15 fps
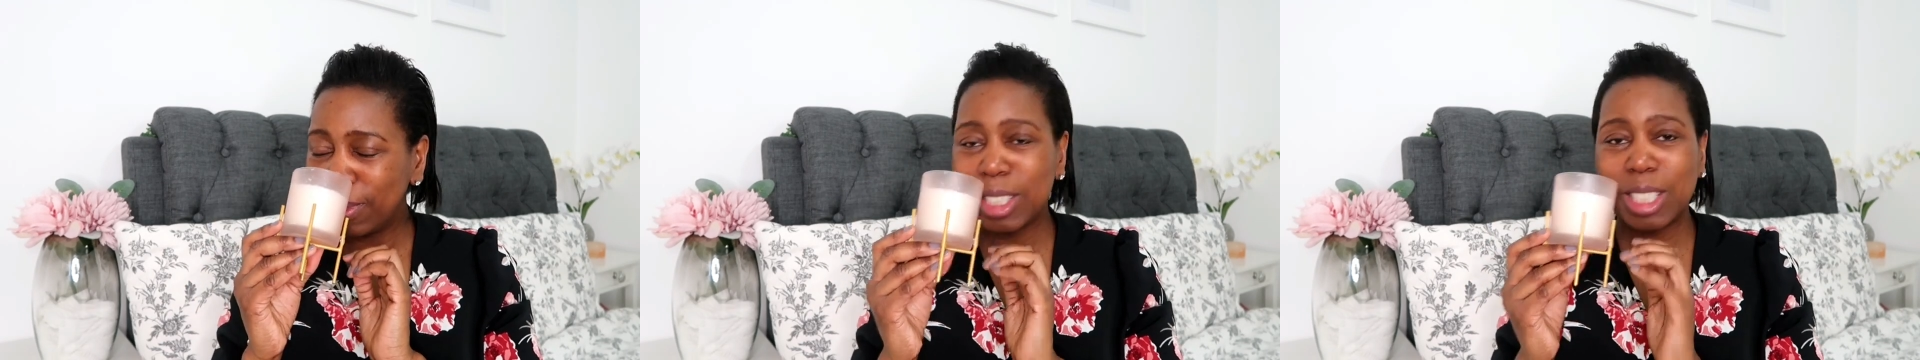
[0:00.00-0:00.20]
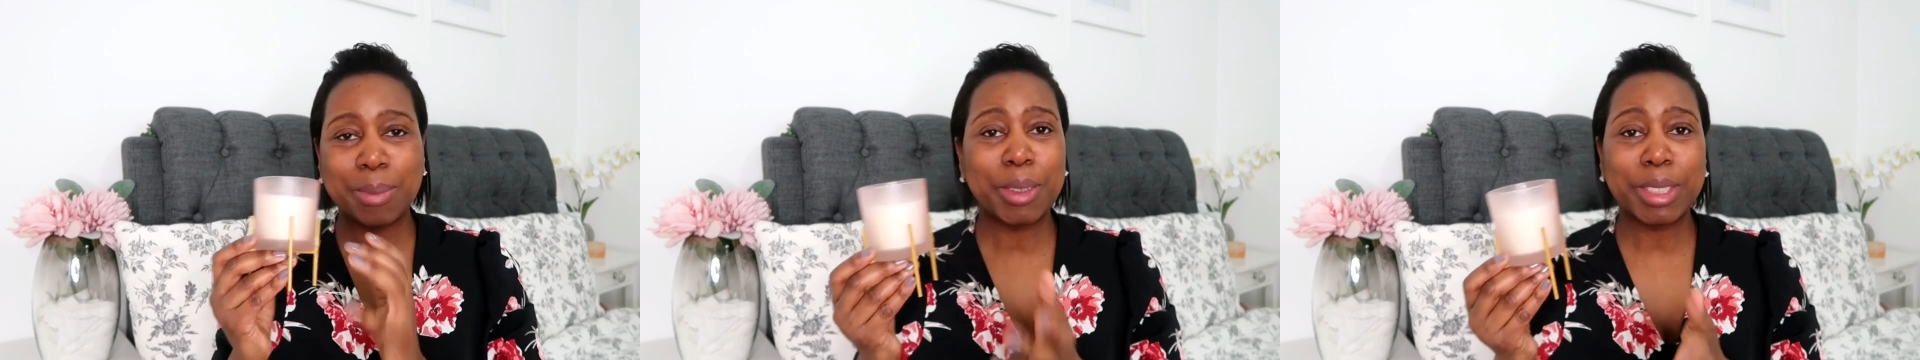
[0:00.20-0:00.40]

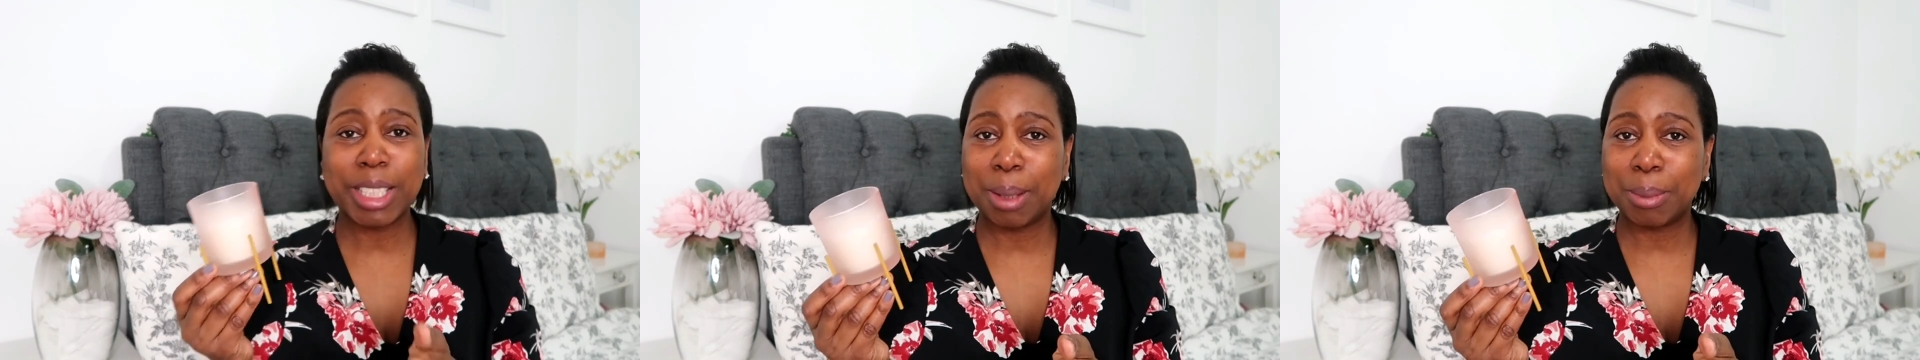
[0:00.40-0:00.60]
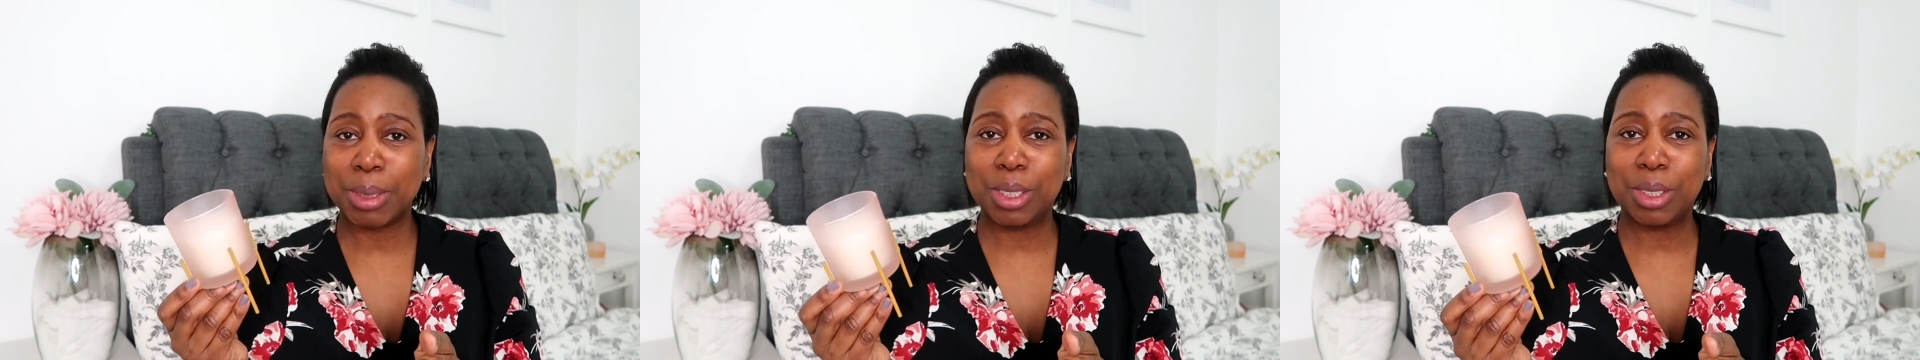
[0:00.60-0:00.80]
It smells
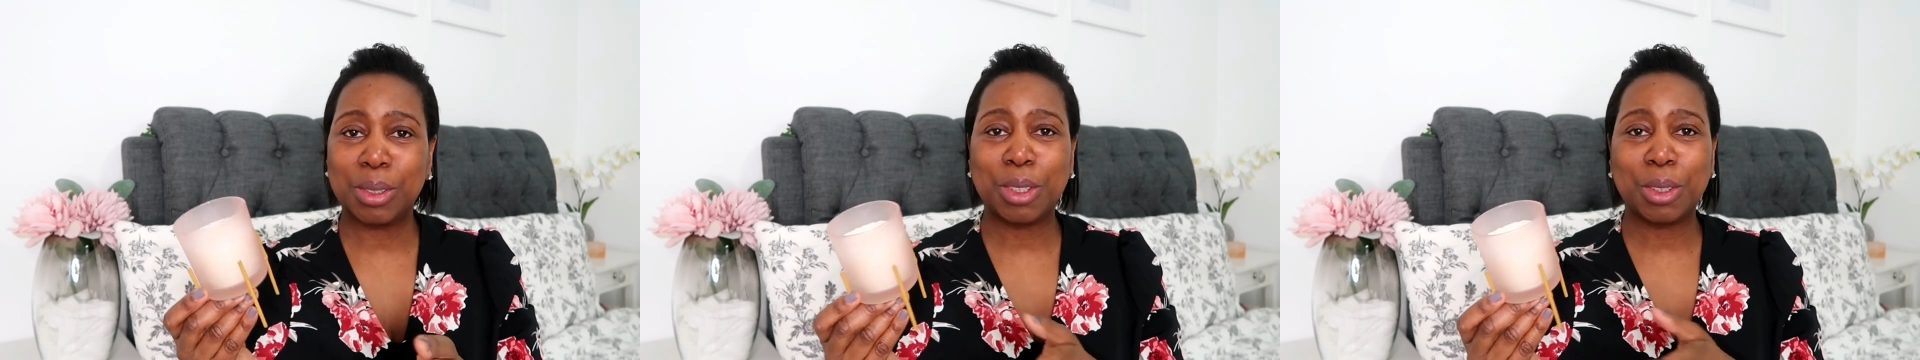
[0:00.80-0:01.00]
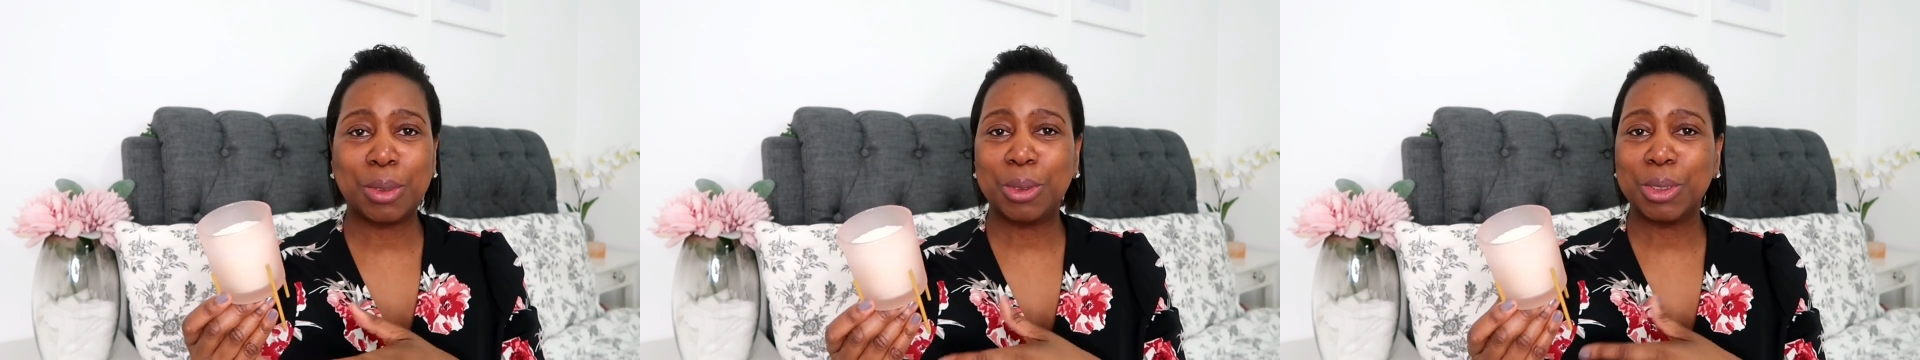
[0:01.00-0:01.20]

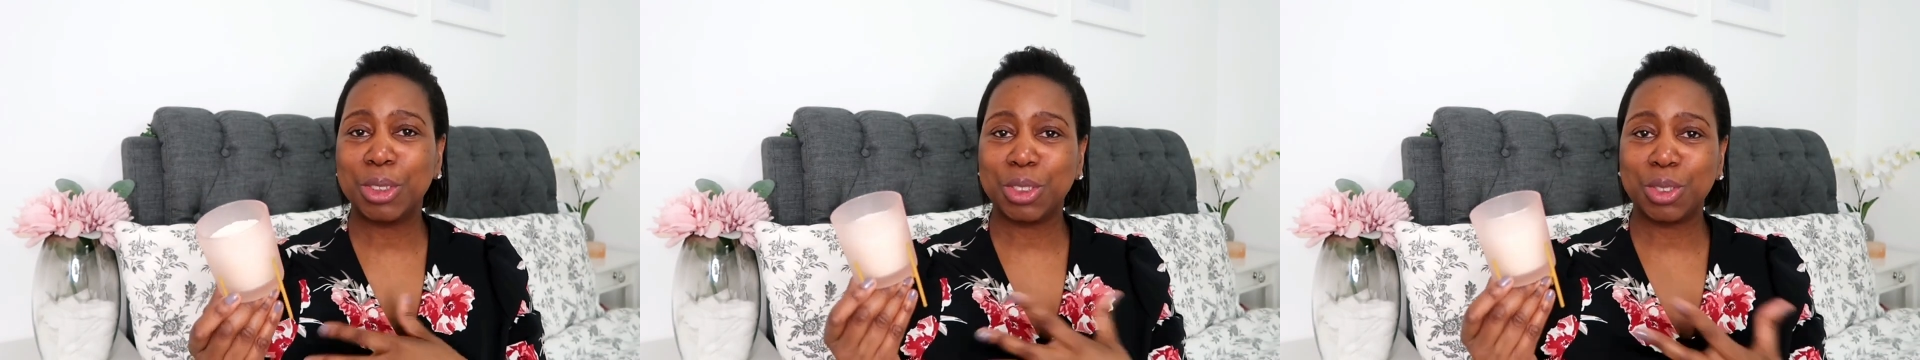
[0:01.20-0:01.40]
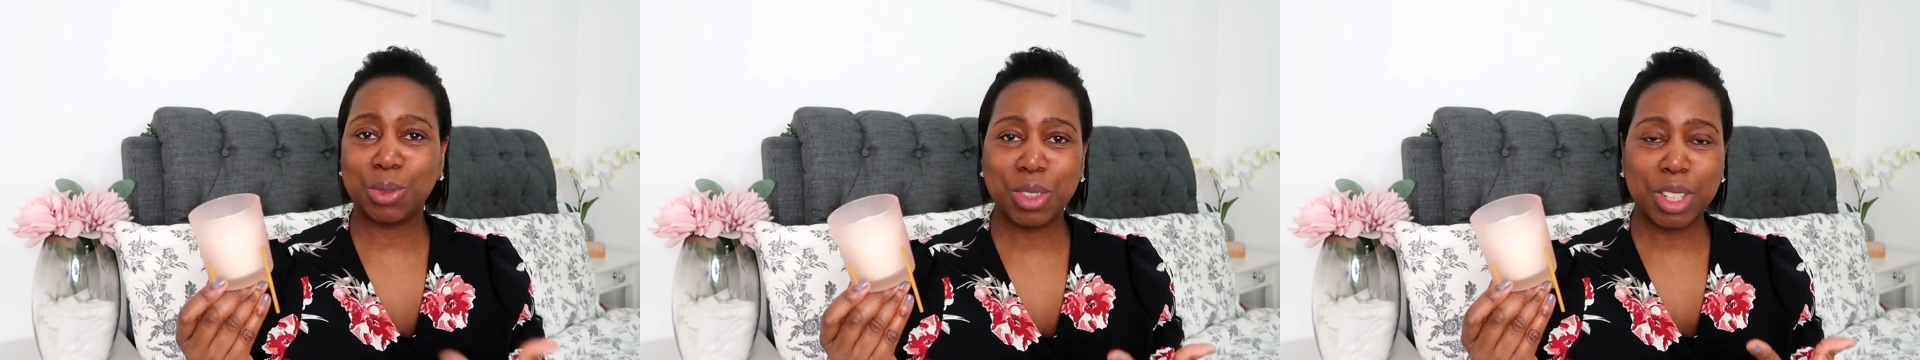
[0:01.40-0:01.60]
absolutely
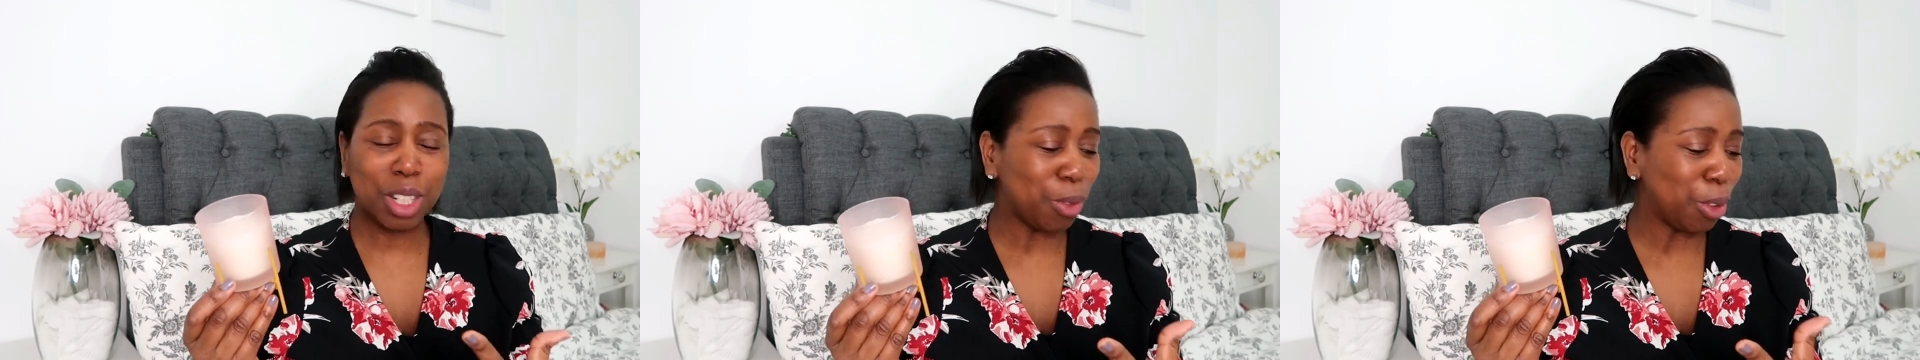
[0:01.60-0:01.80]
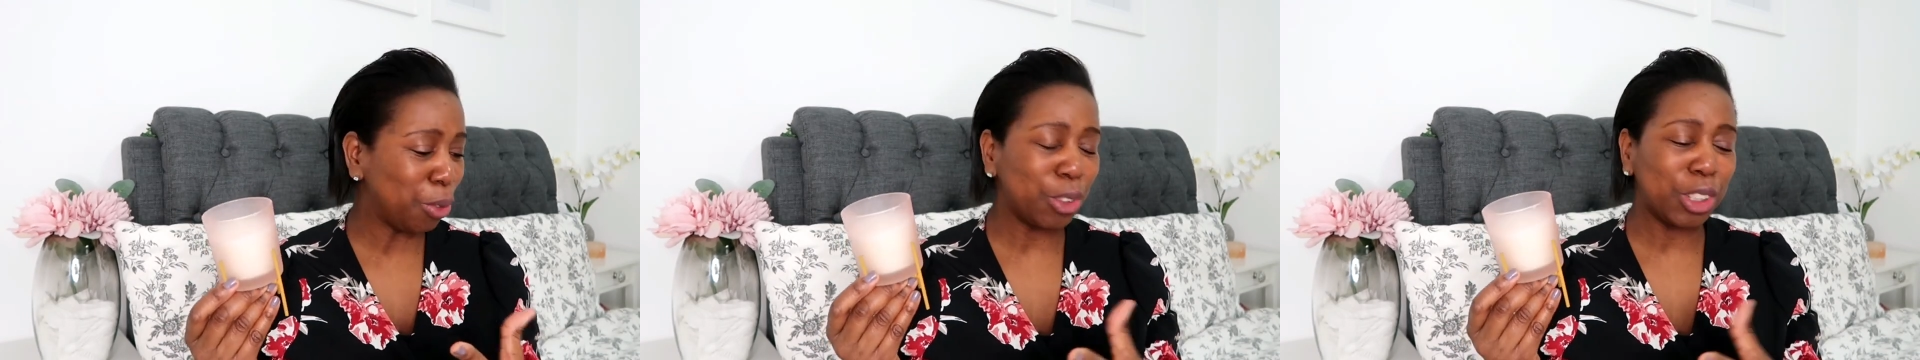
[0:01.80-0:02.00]
gorgeous, really
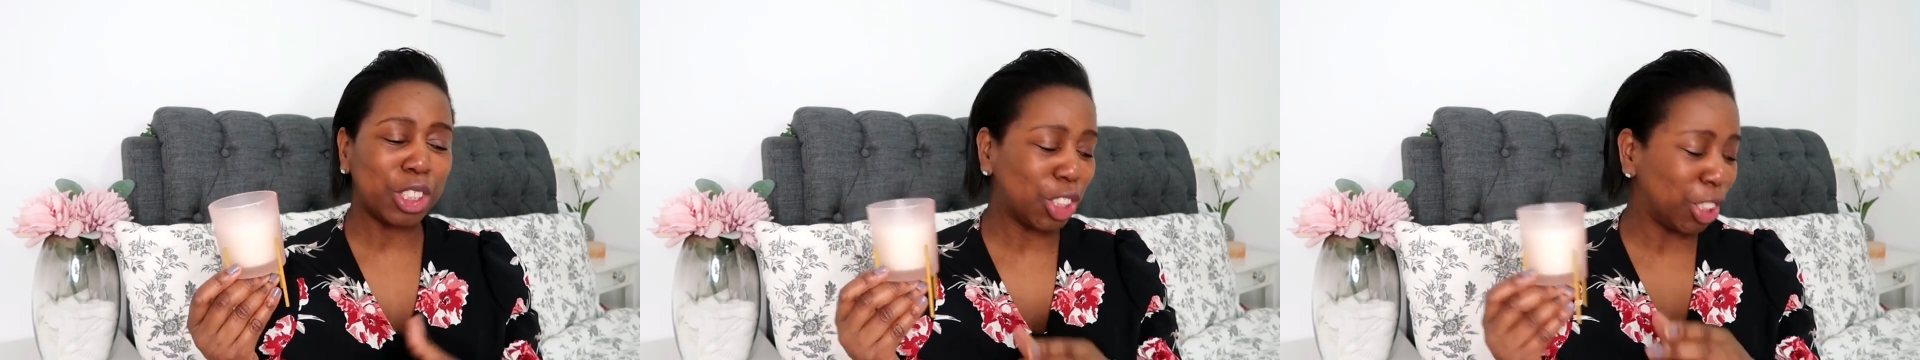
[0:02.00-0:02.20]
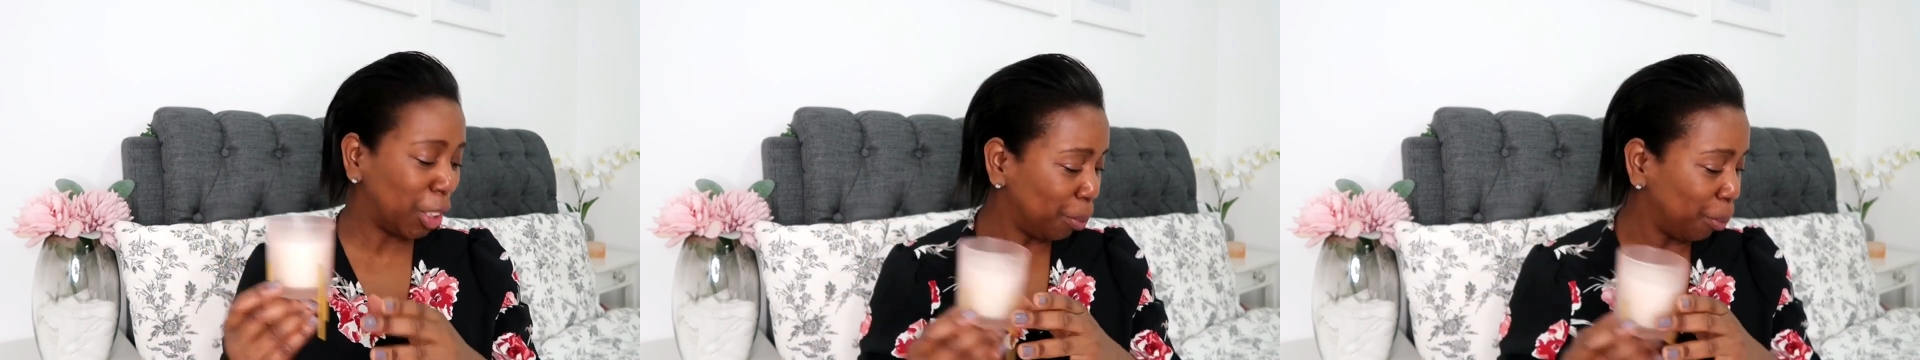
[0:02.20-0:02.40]

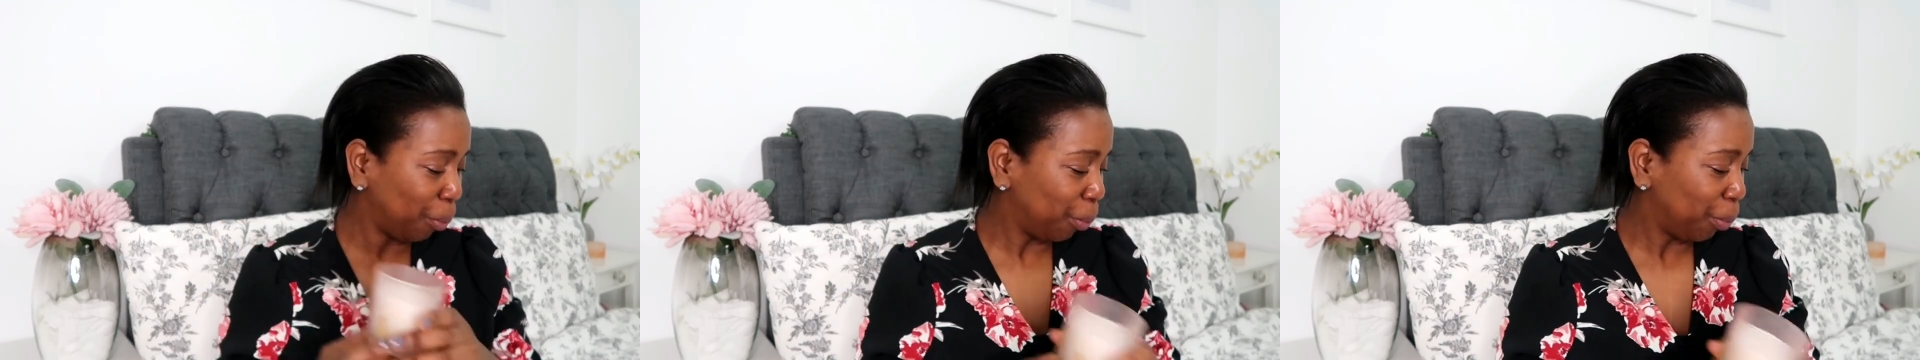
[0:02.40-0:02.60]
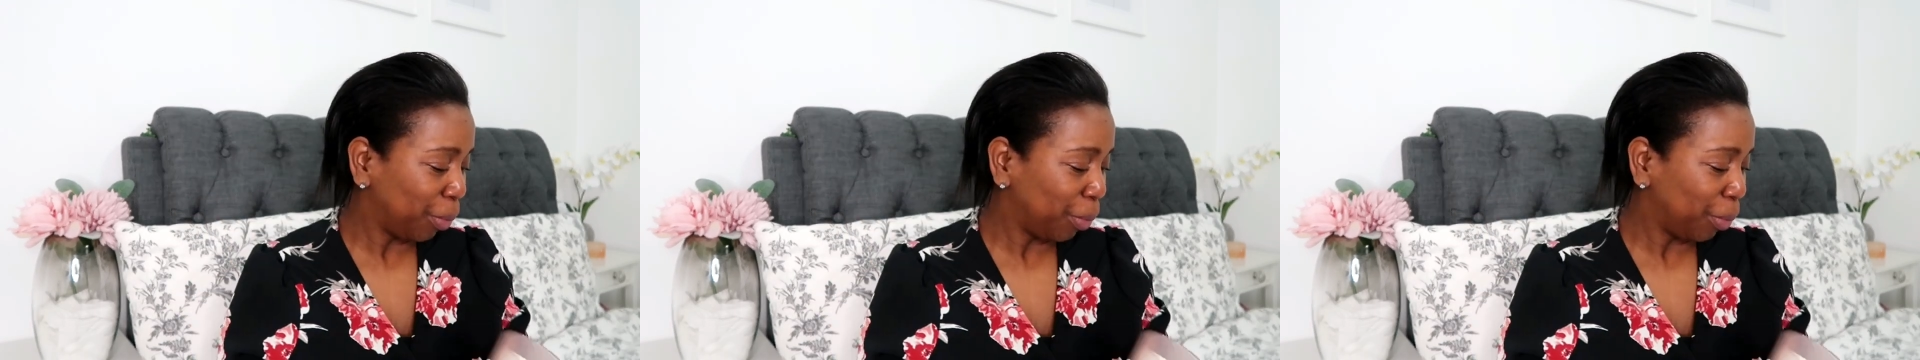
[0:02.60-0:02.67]
refreshing.